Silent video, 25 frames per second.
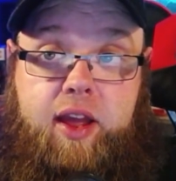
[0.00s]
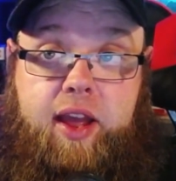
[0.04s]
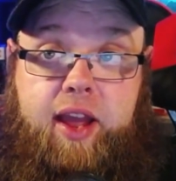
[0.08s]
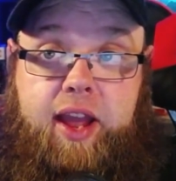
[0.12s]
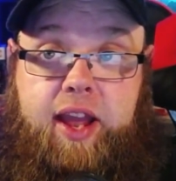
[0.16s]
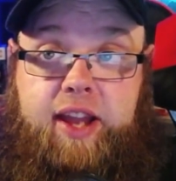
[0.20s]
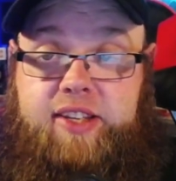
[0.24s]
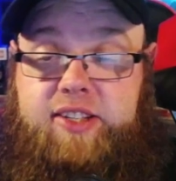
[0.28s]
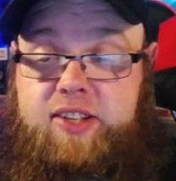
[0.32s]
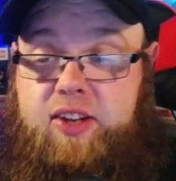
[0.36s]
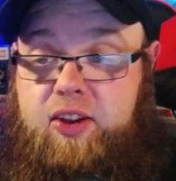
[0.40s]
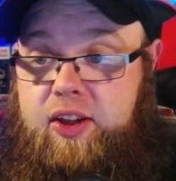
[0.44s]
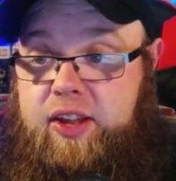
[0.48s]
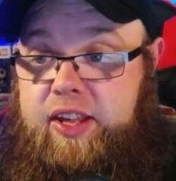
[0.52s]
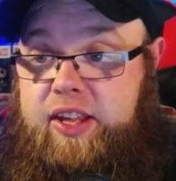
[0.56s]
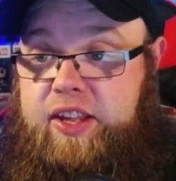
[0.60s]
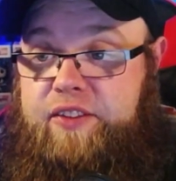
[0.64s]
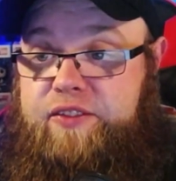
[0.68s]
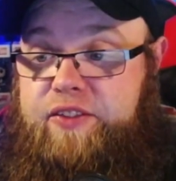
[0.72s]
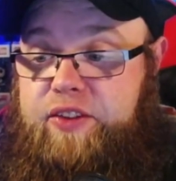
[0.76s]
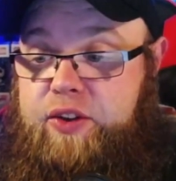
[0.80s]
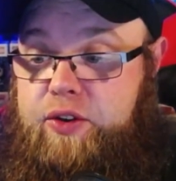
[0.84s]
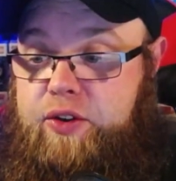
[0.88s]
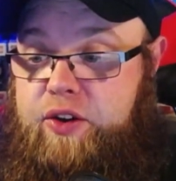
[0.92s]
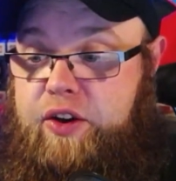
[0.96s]
It's like
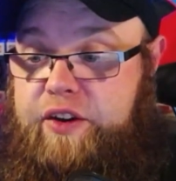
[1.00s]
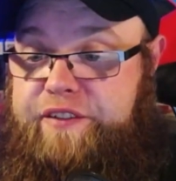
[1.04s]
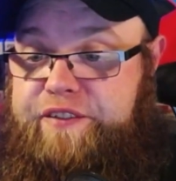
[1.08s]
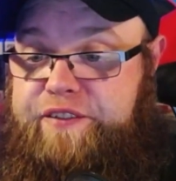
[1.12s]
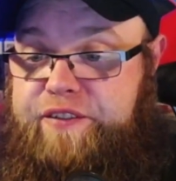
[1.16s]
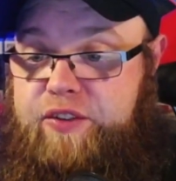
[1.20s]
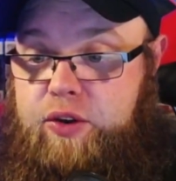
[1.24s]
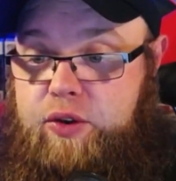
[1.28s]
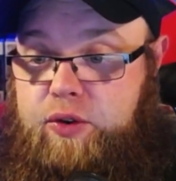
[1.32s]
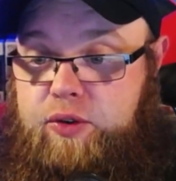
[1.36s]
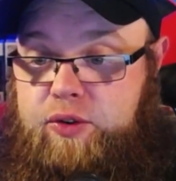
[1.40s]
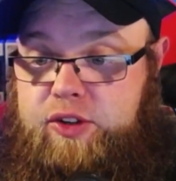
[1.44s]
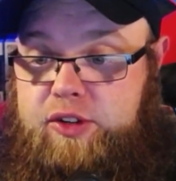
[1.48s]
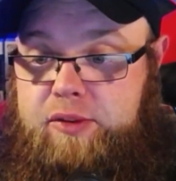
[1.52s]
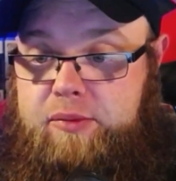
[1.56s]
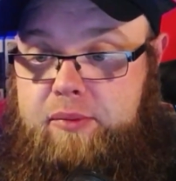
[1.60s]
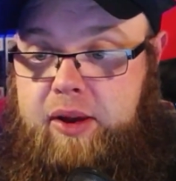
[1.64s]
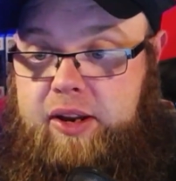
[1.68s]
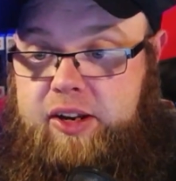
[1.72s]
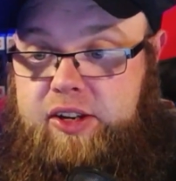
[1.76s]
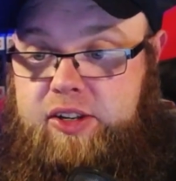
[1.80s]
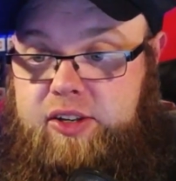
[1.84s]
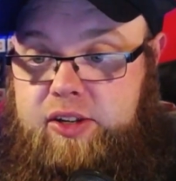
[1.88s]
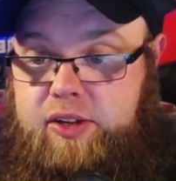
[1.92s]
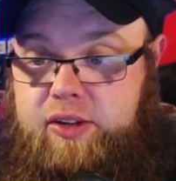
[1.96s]
if you go full
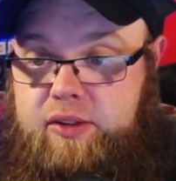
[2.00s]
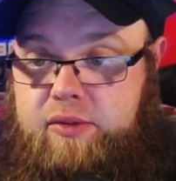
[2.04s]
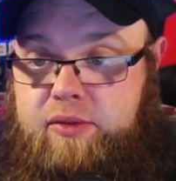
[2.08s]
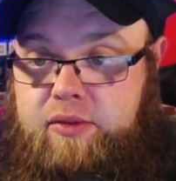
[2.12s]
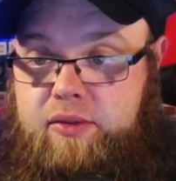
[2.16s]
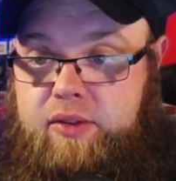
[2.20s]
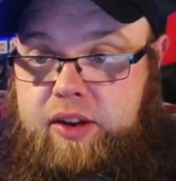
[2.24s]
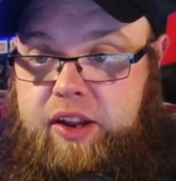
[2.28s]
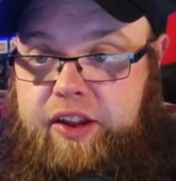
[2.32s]
automation.